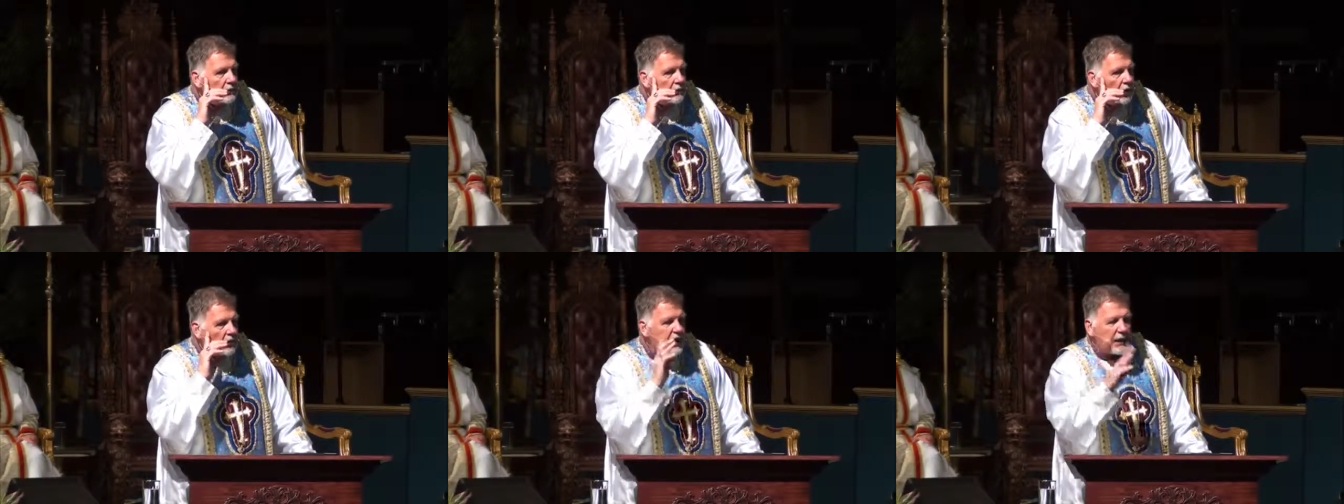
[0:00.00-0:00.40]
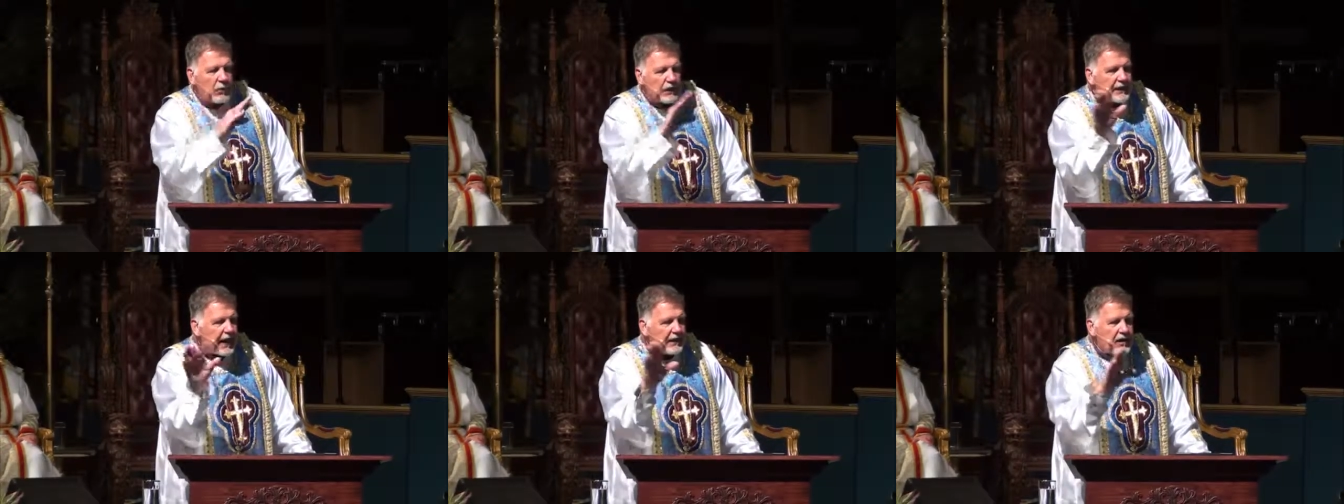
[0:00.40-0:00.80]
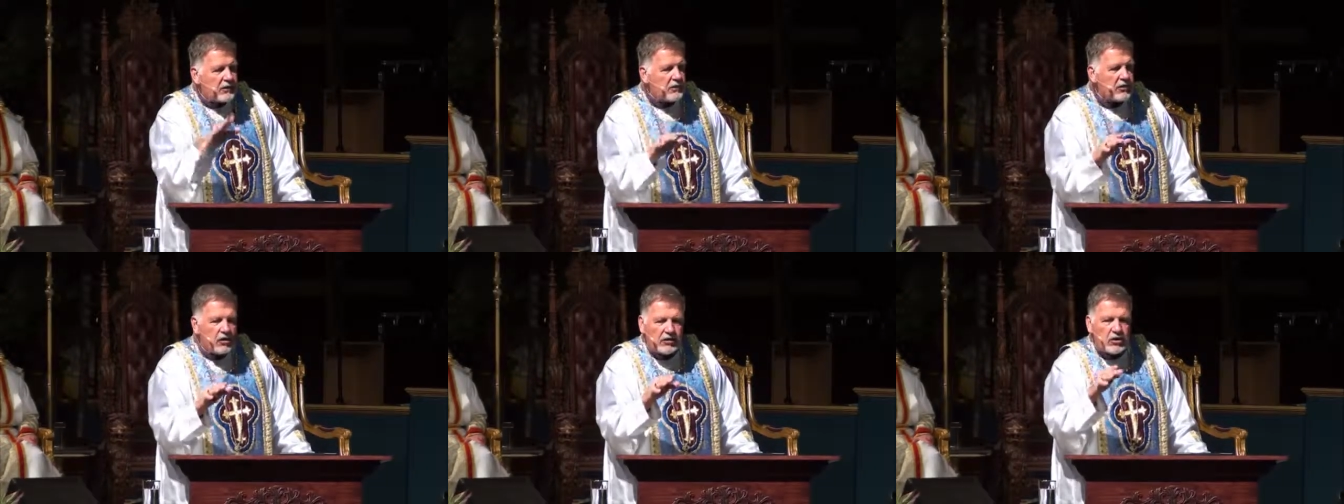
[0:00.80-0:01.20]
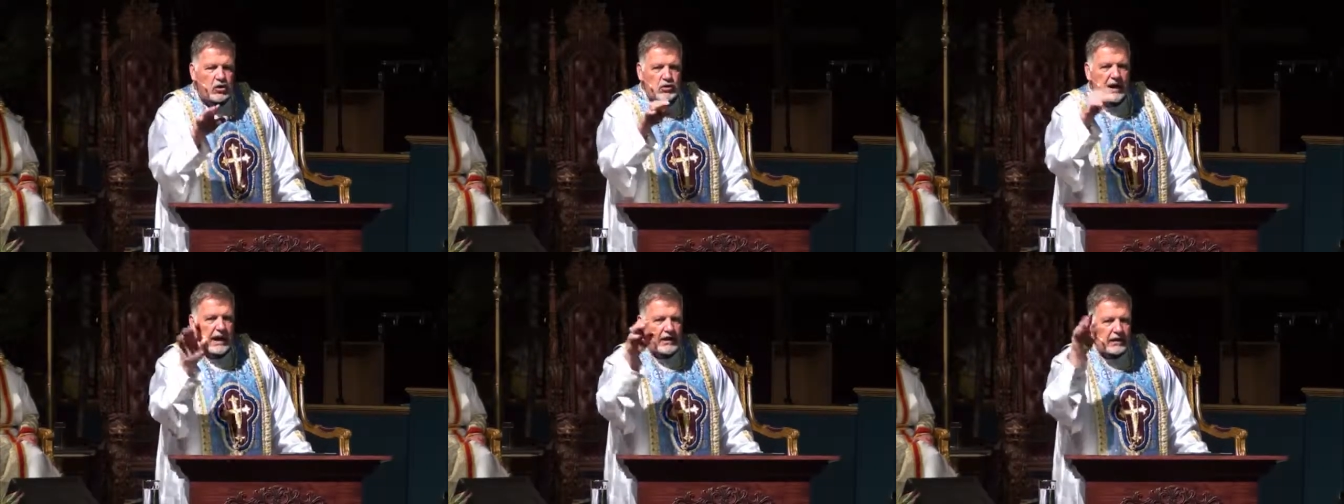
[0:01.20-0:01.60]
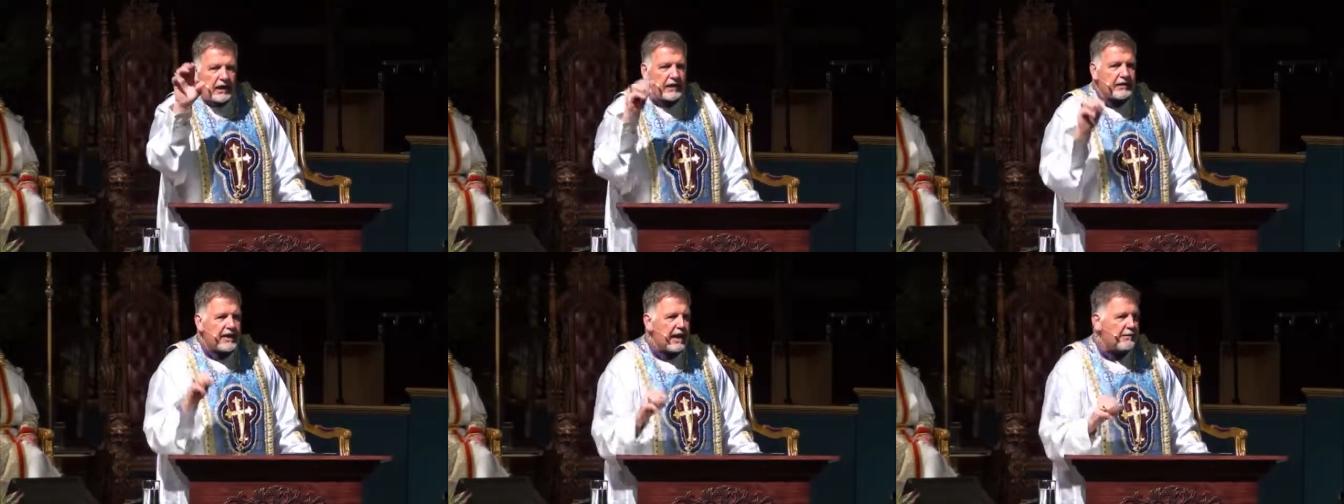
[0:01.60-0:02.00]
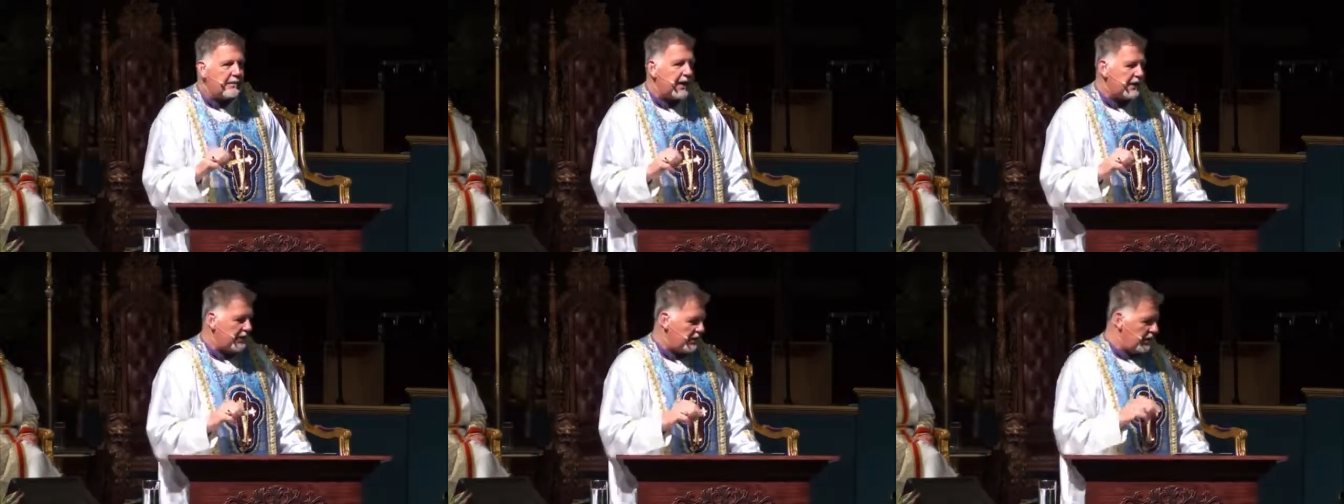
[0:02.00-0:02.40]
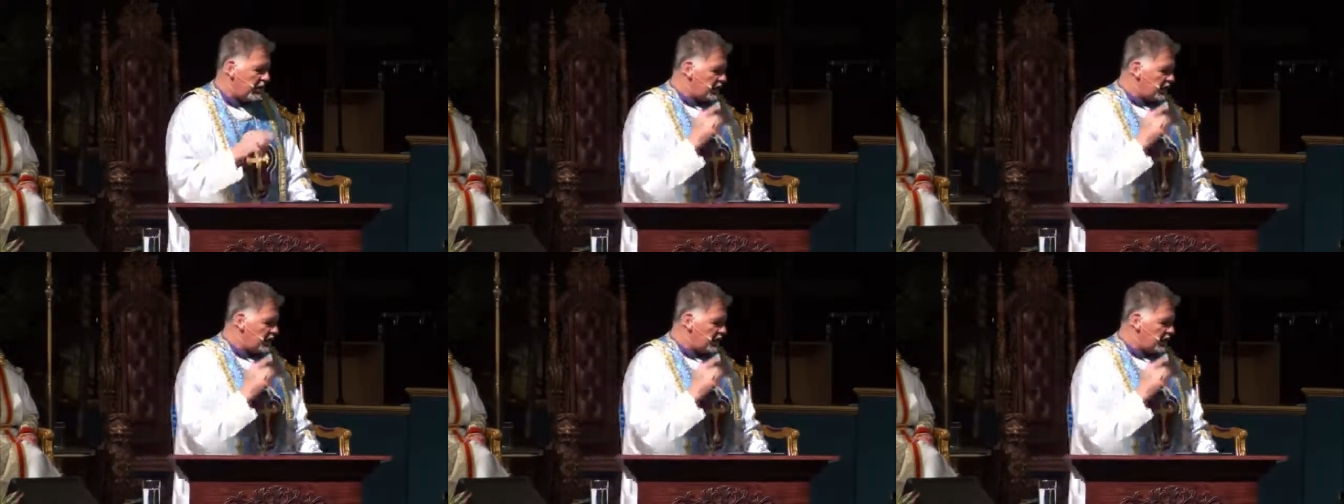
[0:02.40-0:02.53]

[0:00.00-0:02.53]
Okay, well, that doesn't, you can't click that button.